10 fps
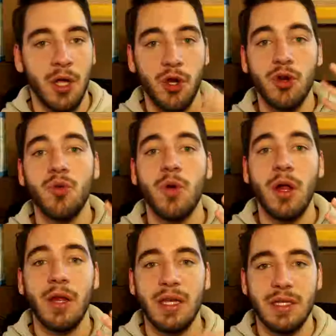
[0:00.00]

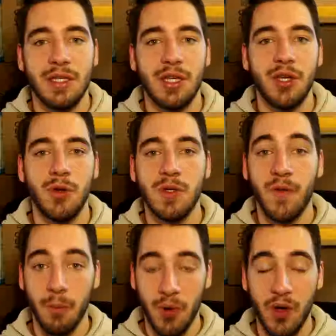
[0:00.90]
Goodwill is huge
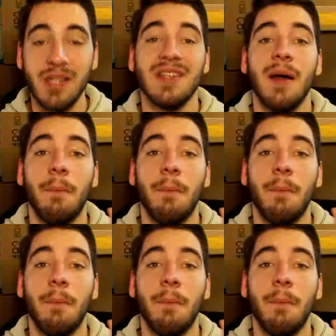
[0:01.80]
for books,